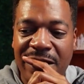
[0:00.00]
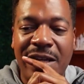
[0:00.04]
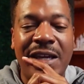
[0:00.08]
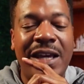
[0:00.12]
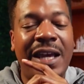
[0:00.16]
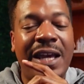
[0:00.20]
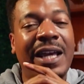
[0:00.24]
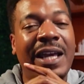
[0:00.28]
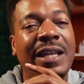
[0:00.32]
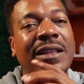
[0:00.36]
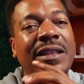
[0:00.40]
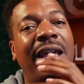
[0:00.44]

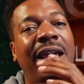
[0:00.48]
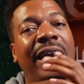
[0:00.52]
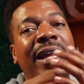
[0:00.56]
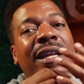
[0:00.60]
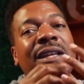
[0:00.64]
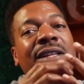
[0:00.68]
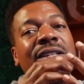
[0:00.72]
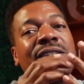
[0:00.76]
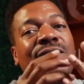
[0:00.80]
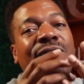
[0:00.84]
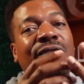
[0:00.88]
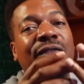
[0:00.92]
Atlanta,
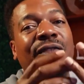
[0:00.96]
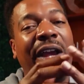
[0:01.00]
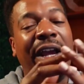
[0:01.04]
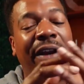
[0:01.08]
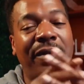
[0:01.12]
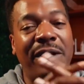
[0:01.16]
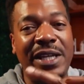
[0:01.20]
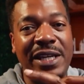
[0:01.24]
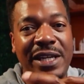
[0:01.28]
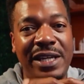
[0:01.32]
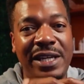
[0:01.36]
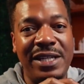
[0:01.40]
it's very
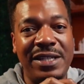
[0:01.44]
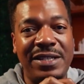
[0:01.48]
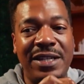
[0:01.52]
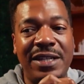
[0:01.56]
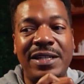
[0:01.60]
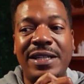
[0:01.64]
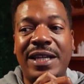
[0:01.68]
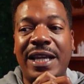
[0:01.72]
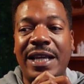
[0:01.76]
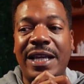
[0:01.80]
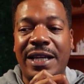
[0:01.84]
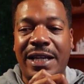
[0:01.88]
easy
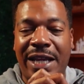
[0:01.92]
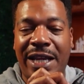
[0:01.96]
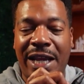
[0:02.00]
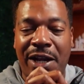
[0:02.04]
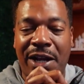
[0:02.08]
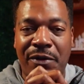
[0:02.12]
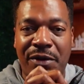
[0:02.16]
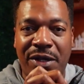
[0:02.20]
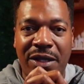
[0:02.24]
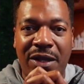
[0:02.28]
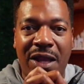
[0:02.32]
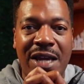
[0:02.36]
to get a
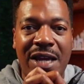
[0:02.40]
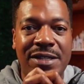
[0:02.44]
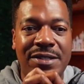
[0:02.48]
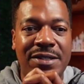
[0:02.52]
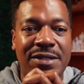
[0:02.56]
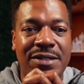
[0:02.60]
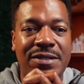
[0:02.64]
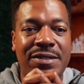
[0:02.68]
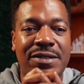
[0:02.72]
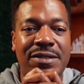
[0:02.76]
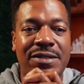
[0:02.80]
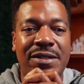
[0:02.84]
carry
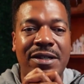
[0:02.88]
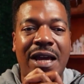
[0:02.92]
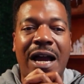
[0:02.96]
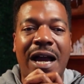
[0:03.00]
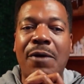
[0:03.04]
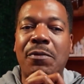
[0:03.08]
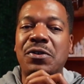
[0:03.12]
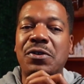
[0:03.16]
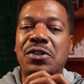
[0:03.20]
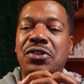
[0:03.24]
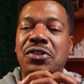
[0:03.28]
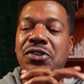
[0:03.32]
license. I
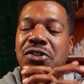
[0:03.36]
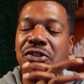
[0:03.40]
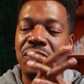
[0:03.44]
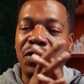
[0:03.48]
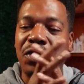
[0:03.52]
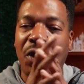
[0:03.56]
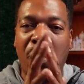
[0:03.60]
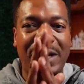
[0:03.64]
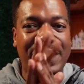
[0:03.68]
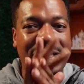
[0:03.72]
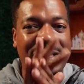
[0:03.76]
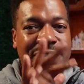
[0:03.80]
was
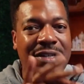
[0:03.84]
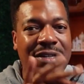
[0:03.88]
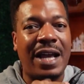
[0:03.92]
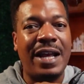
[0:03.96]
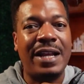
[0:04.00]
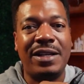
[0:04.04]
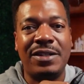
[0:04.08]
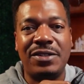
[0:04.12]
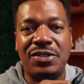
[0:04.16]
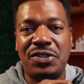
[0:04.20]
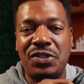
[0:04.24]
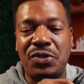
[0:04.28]
so
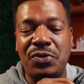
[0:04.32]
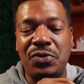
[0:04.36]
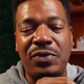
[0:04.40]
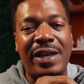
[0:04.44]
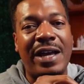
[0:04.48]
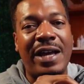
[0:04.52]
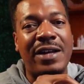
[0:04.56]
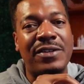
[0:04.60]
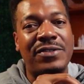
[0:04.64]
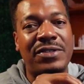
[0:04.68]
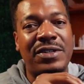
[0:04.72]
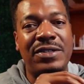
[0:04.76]
excited in
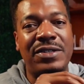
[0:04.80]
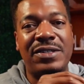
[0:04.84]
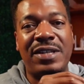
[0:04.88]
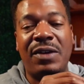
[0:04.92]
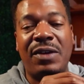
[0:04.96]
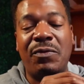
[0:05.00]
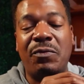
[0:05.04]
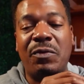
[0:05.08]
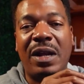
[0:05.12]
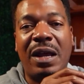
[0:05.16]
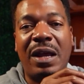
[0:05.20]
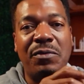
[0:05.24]

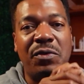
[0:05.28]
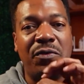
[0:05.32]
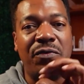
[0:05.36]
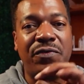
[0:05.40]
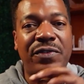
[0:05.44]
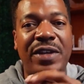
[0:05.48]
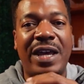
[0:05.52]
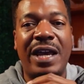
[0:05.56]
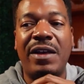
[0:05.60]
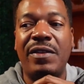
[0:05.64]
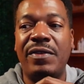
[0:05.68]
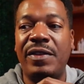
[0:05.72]
2010 when I moved
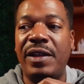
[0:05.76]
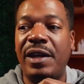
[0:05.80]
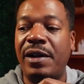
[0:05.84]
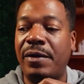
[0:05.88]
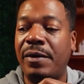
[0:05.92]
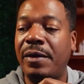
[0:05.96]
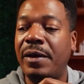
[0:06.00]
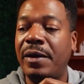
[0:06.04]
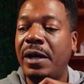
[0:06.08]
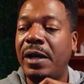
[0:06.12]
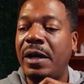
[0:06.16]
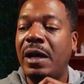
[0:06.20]
down there.
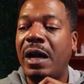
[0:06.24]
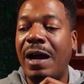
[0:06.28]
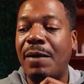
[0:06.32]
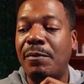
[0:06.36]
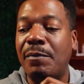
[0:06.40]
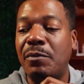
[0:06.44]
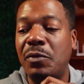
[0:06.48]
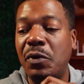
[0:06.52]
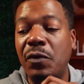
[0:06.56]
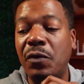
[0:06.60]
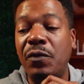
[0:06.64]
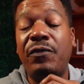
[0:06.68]
I
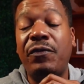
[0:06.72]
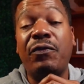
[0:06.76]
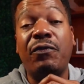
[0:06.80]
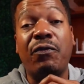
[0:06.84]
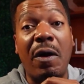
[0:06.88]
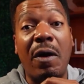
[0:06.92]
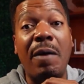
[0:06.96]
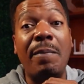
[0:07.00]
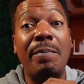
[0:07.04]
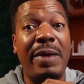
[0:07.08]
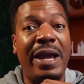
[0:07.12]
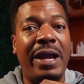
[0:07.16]
moved
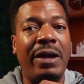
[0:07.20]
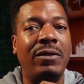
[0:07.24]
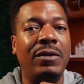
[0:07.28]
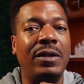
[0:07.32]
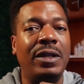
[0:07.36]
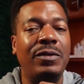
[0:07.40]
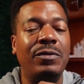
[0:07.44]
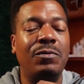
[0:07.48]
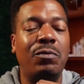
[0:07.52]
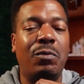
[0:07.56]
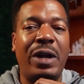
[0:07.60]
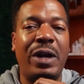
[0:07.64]
from
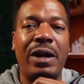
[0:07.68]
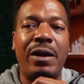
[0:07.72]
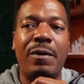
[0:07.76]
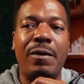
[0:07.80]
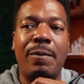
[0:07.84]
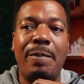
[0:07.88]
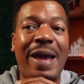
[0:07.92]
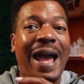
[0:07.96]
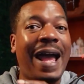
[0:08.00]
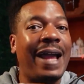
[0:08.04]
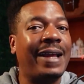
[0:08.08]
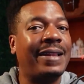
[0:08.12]
Maryland, where
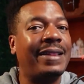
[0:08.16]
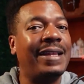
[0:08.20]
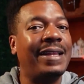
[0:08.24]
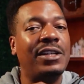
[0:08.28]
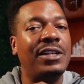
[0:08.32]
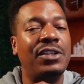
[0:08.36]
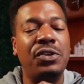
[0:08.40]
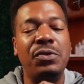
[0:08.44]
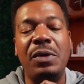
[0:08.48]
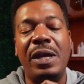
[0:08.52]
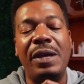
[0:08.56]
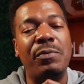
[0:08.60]
back then
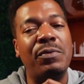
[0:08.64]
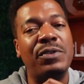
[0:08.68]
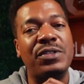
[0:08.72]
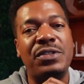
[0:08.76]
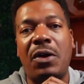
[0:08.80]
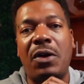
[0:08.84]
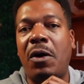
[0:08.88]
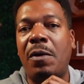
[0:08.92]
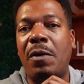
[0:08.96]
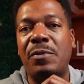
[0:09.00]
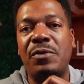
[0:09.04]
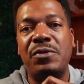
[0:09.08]
you it was
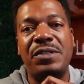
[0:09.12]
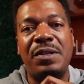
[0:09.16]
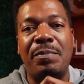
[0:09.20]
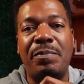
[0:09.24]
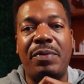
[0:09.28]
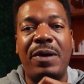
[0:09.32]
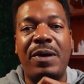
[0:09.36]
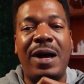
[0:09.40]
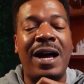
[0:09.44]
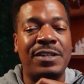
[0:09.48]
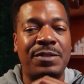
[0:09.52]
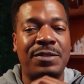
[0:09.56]
almost
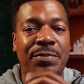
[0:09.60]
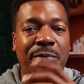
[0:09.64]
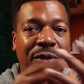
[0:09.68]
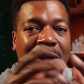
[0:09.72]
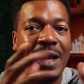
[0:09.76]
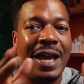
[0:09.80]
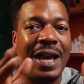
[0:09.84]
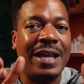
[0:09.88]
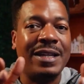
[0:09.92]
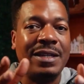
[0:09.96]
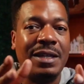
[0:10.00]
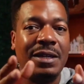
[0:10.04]
impossible.
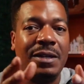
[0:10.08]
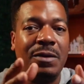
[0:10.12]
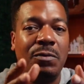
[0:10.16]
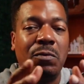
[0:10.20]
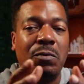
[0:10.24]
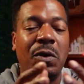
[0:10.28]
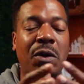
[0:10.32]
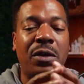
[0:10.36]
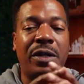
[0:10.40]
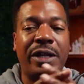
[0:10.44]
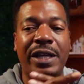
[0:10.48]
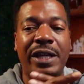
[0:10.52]
You had to
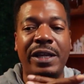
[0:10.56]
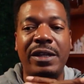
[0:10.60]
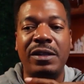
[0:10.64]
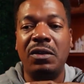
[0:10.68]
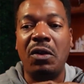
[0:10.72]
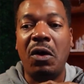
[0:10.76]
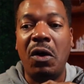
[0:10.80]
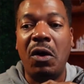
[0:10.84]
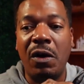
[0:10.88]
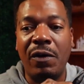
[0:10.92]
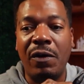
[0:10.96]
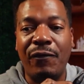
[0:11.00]
work in
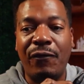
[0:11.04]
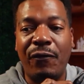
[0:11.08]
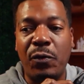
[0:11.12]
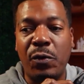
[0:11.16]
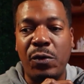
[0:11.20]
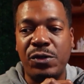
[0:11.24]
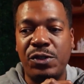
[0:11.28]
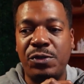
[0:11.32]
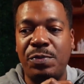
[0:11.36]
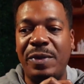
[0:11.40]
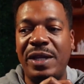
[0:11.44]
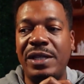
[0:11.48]
law
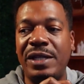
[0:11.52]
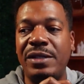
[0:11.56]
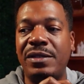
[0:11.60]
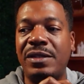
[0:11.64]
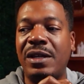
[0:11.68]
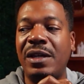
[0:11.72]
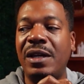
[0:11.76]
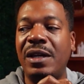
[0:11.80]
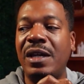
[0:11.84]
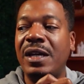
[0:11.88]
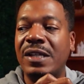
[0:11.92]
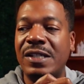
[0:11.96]
enforcement,
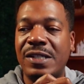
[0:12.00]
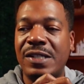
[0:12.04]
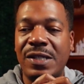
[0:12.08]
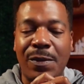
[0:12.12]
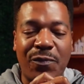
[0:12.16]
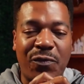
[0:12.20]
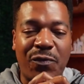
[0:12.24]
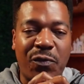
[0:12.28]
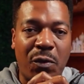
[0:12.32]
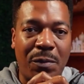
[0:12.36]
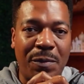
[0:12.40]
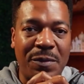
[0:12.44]
some
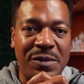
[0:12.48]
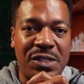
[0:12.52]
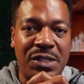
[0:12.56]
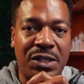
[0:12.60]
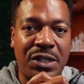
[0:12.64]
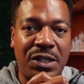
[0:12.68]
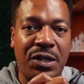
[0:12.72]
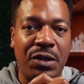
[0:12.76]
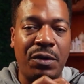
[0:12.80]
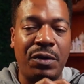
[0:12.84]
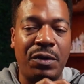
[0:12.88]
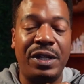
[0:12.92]
form of
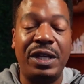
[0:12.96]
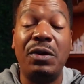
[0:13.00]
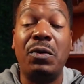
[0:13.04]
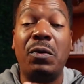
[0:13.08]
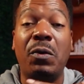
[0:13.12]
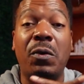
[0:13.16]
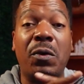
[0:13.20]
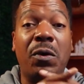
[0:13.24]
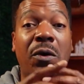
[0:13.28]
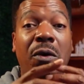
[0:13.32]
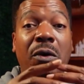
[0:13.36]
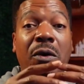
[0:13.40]
security,
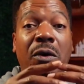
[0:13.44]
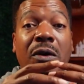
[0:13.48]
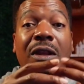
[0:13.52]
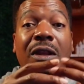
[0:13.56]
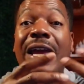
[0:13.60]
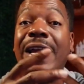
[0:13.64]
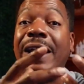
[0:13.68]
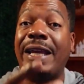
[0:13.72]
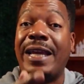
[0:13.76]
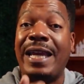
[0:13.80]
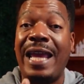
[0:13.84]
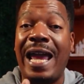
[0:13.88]
or
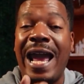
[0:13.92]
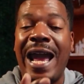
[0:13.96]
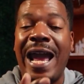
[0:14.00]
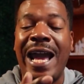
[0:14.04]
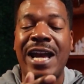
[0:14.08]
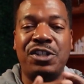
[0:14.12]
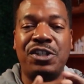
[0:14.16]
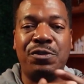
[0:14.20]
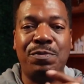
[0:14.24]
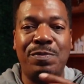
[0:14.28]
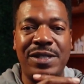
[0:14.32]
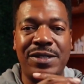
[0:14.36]
like a
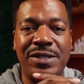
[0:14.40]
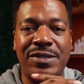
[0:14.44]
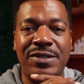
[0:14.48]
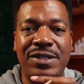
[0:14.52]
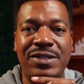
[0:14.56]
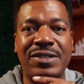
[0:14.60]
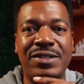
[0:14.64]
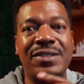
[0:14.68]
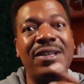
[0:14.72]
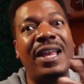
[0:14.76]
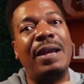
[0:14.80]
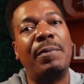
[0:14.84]
cash
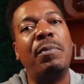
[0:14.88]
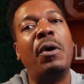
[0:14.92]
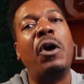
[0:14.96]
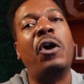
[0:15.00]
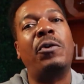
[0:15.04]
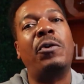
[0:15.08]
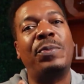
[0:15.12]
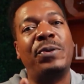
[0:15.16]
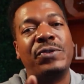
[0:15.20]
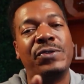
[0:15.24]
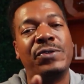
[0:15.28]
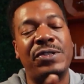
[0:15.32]
business, like
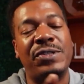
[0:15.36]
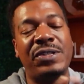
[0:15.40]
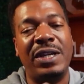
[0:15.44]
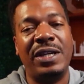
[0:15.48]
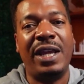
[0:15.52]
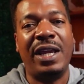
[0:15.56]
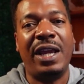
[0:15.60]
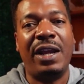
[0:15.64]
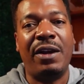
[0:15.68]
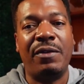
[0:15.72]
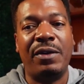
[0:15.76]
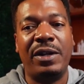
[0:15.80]
barbers could
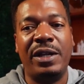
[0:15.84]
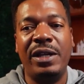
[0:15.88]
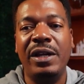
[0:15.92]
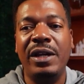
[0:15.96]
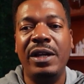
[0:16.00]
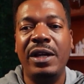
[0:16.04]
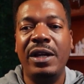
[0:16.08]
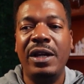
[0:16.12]
carry